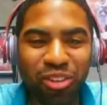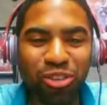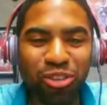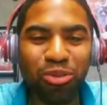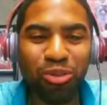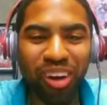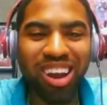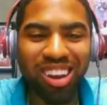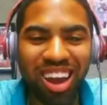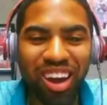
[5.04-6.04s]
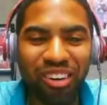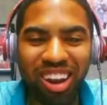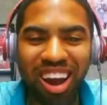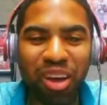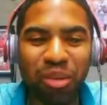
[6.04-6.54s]
YouTube right now,
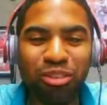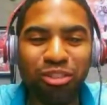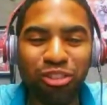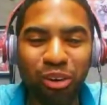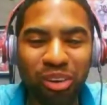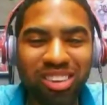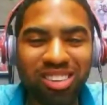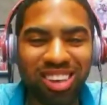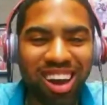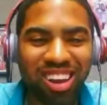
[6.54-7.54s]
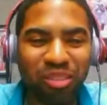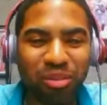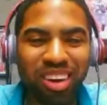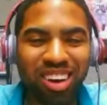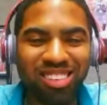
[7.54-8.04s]
and I am so excited
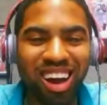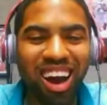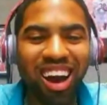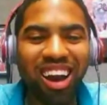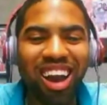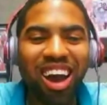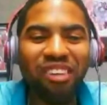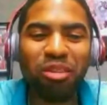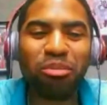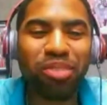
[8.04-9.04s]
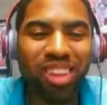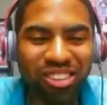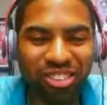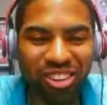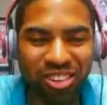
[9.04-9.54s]
because I have the
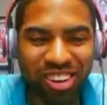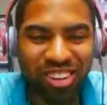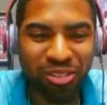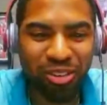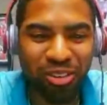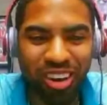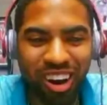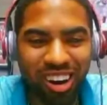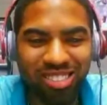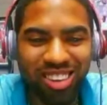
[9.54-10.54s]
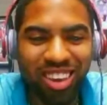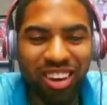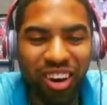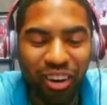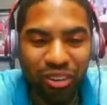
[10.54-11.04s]
pleasure of interviewing our
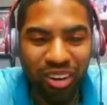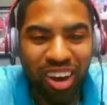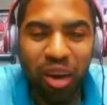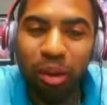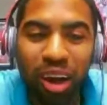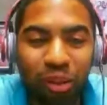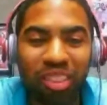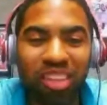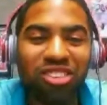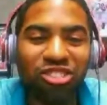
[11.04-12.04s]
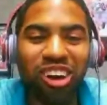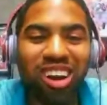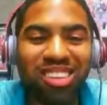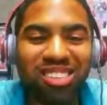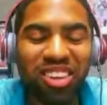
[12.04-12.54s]
CEO. By the way, this is
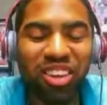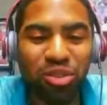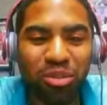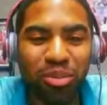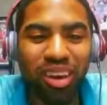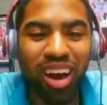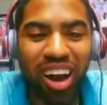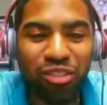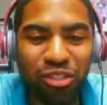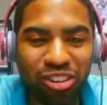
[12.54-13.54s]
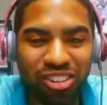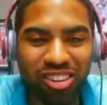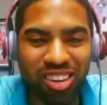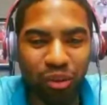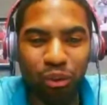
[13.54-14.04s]
Jonathan Tees with the Big I of
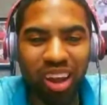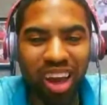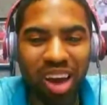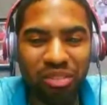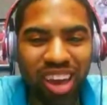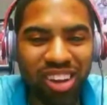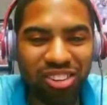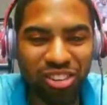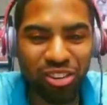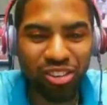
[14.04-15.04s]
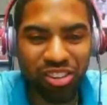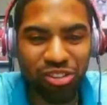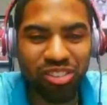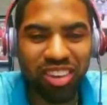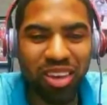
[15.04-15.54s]
Georgia, one half of the Agents Go
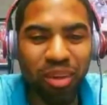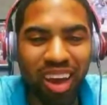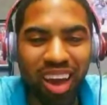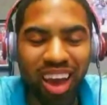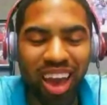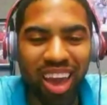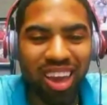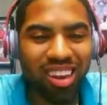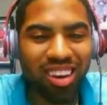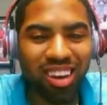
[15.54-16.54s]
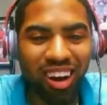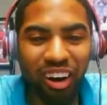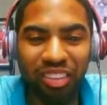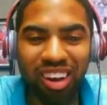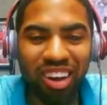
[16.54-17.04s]
Digital team. And
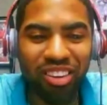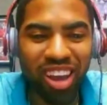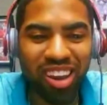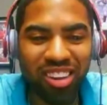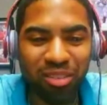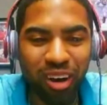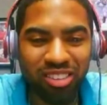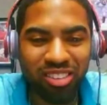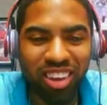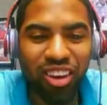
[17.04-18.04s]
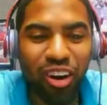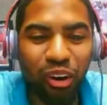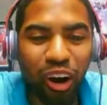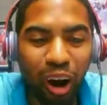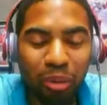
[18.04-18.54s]
on the other end is our
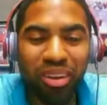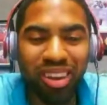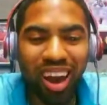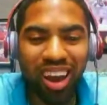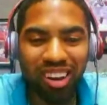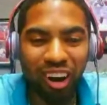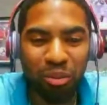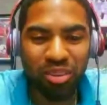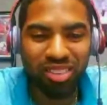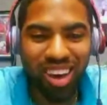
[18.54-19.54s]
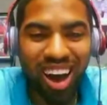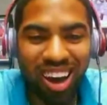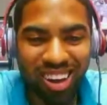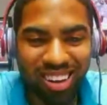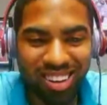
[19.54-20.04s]
CEO, Aubie Knight. Aubie, say
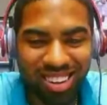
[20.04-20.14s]
hi.